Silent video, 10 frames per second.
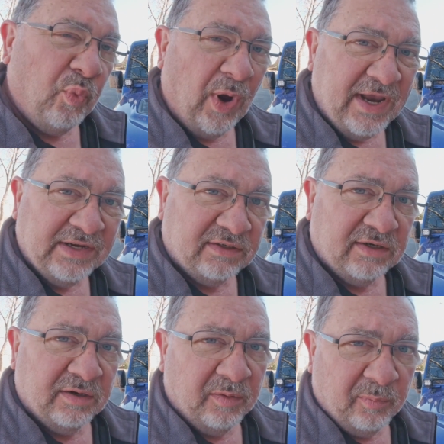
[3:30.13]
Weight
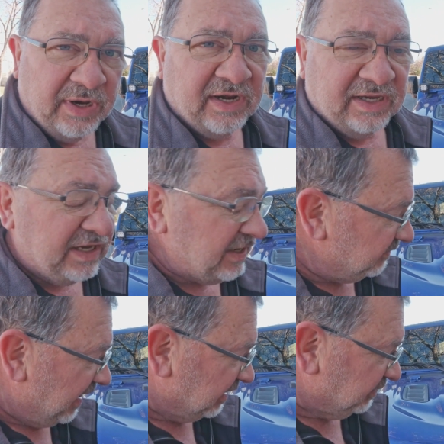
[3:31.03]
being a key
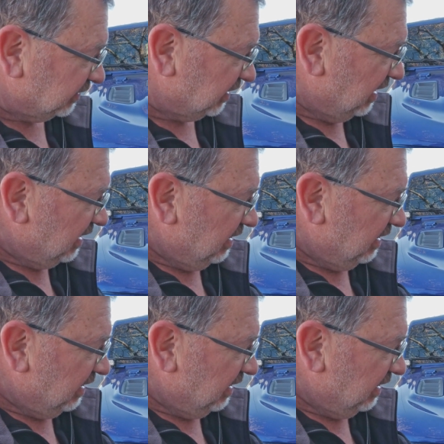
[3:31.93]
factor.